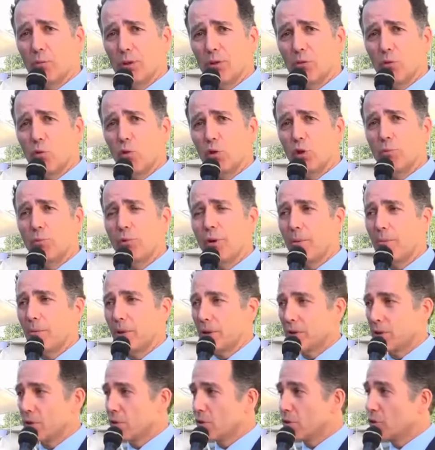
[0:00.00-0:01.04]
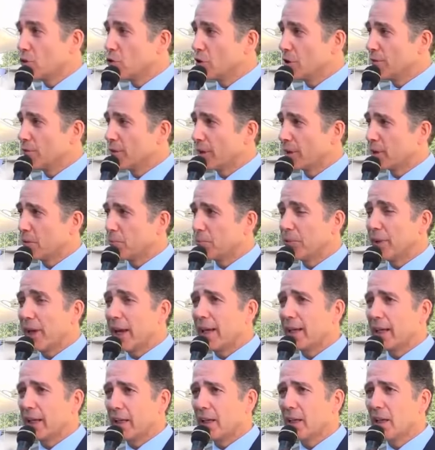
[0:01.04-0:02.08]
with corneal parameters using vector
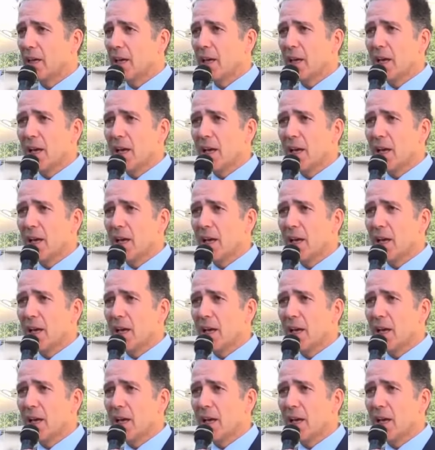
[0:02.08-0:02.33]
planning.